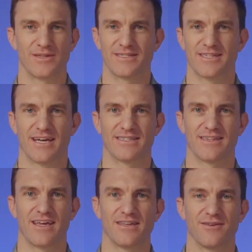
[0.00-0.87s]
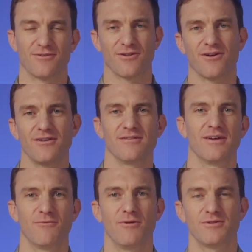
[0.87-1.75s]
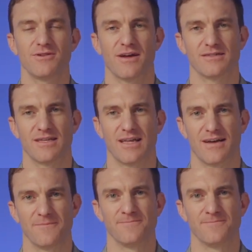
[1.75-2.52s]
insights. Thank you. Laura, what would you add to that?